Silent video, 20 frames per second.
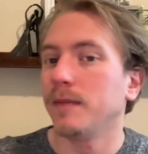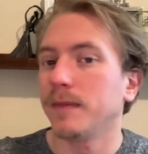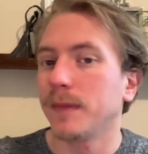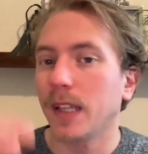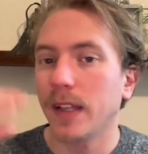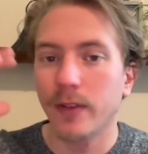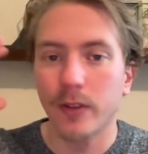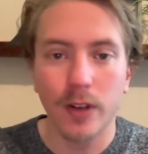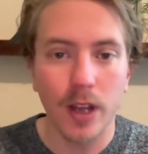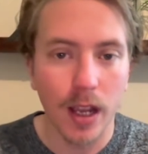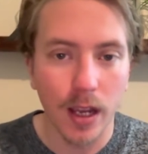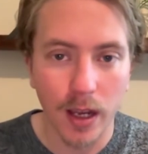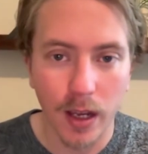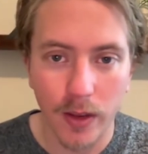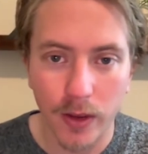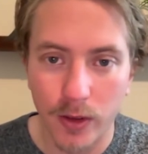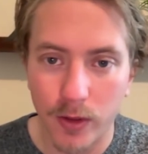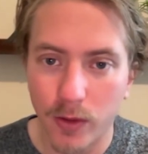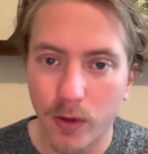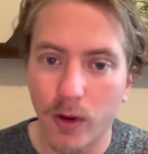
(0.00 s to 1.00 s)
If you're knocking
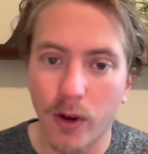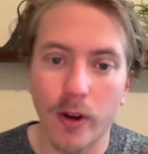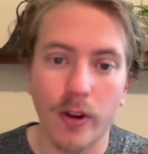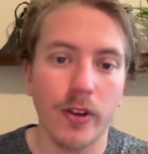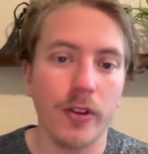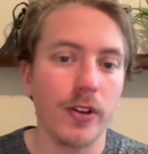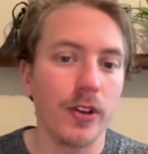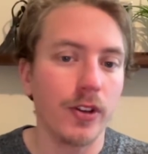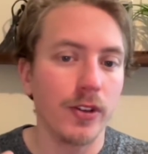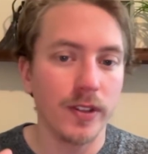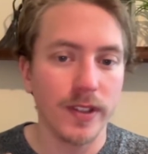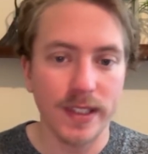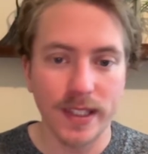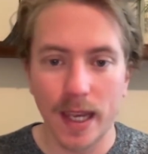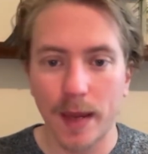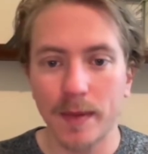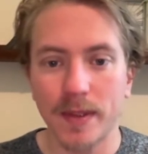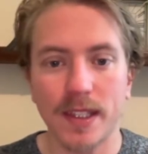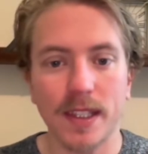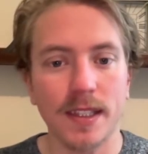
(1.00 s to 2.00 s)
on the door, you can use the
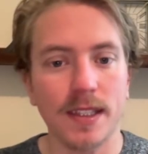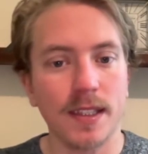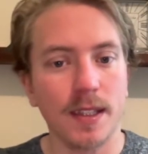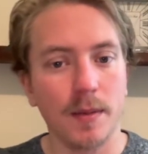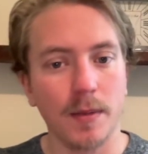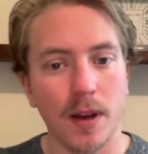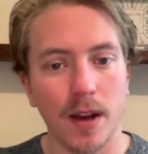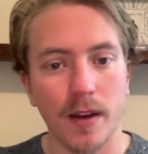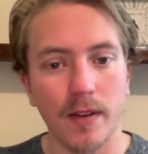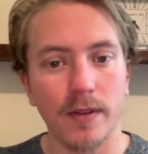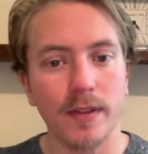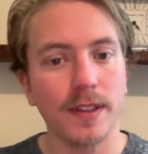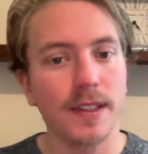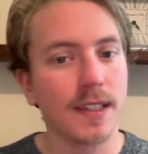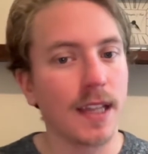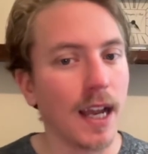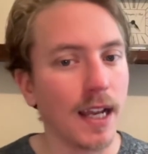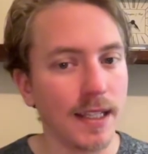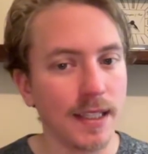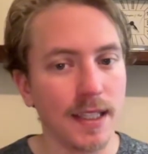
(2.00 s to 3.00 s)
same system of
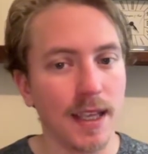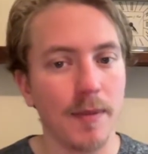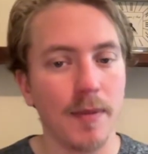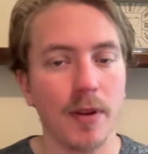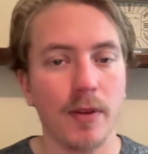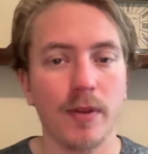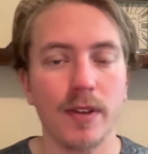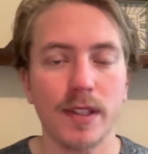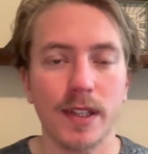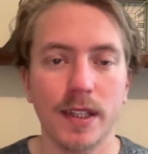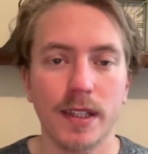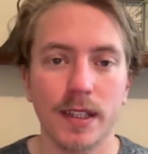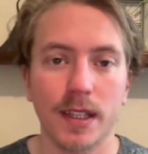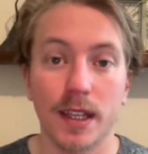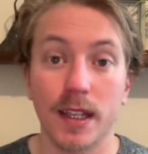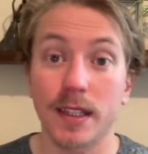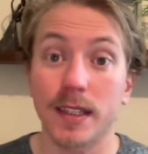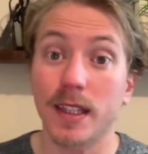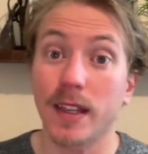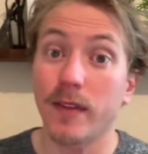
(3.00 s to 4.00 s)
sidestepping
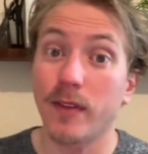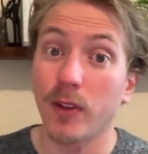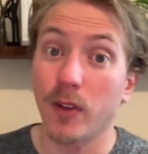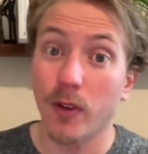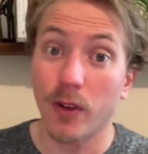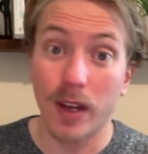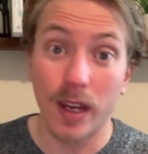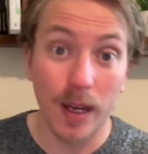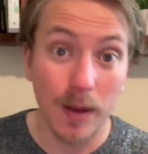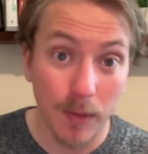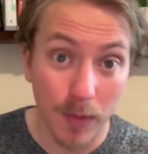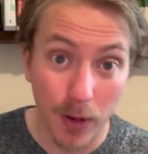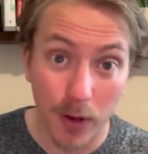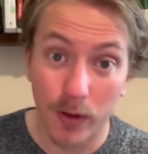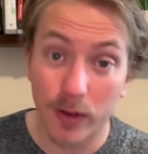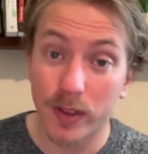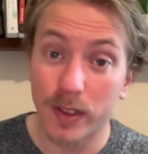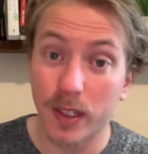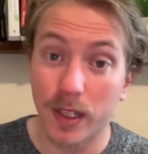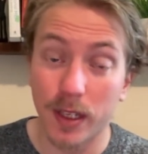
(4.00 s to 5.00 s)
resistance. If you're in
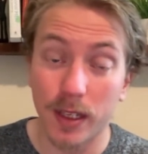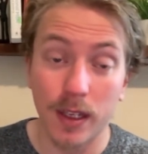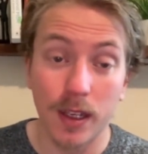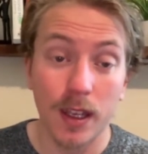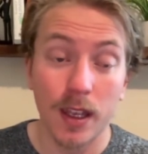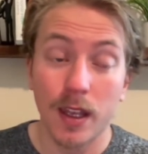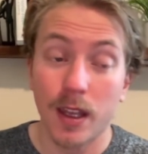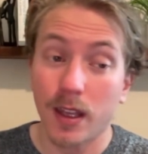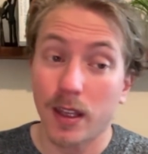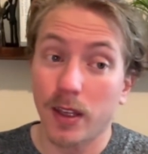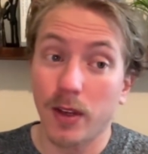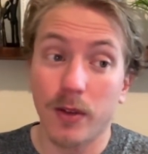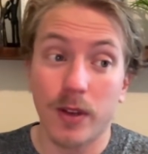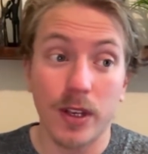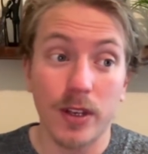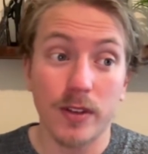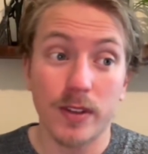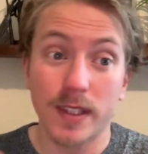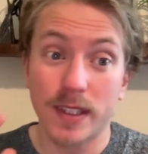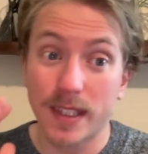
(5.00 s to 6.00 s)
person, you
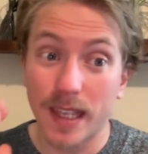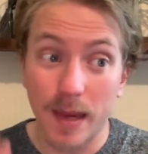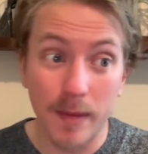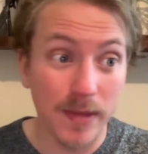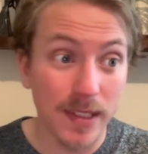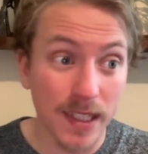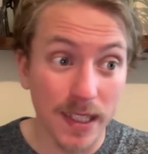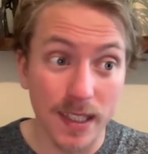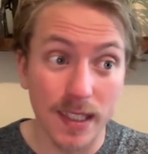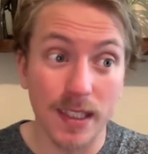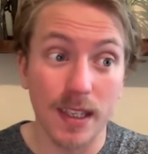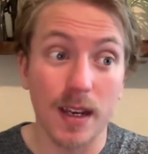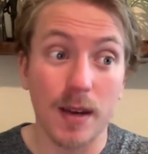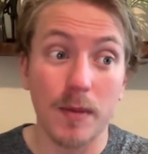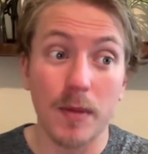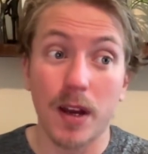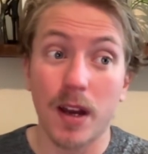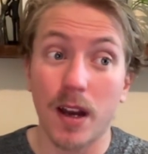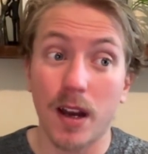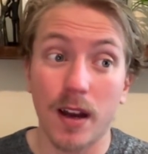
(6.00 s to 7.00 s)
can use the same
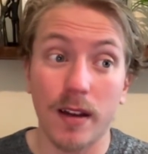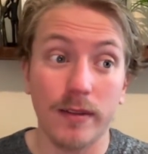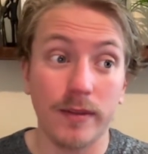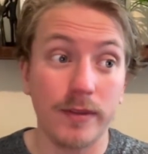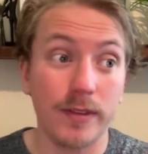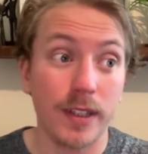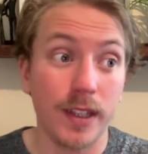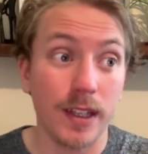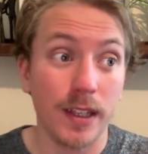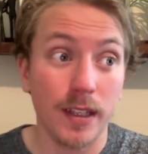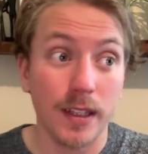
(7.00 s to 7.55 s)
system of